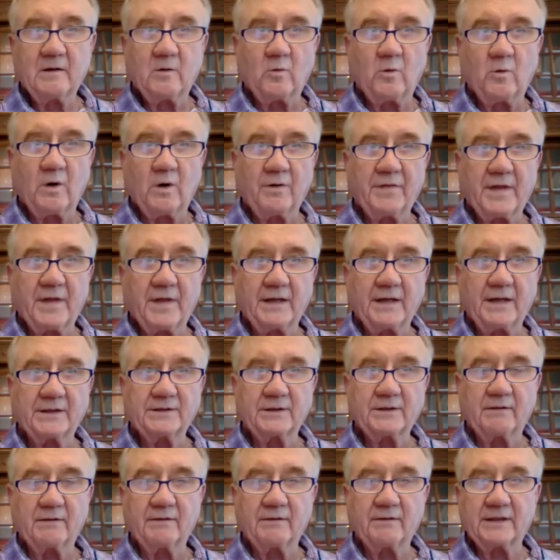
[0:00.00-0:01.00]
where things
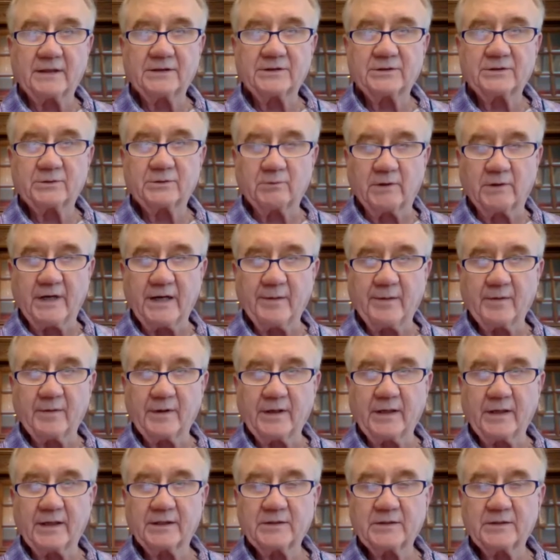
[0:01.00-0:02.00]
are
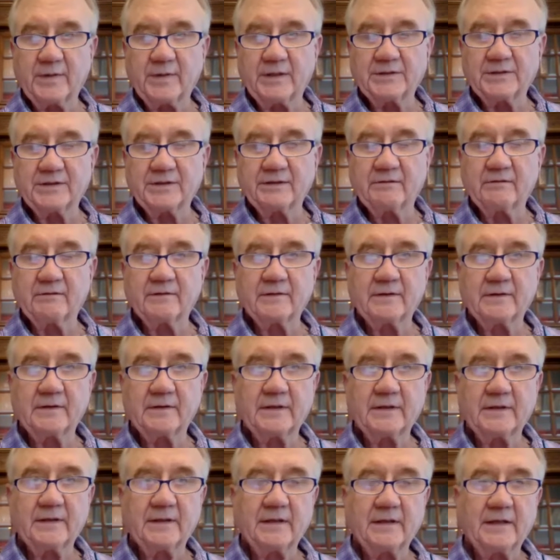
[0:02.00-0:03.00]
extremely expensive.
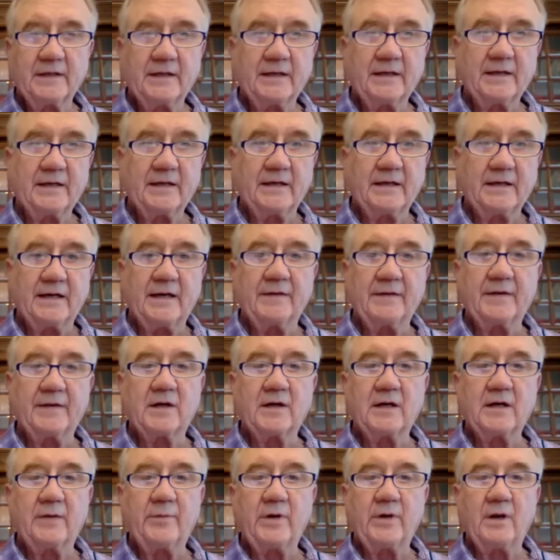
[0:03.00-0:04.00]
And they
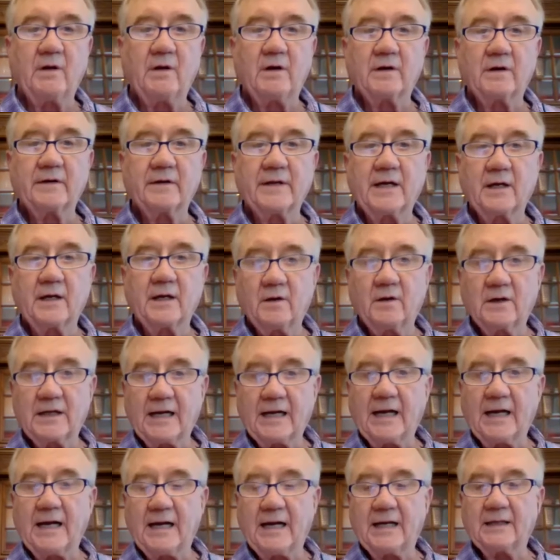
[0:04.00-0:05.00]
come along and they look
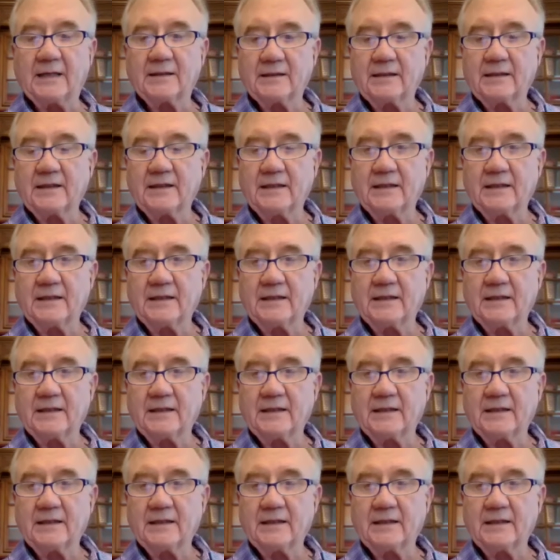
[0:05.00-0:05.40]
at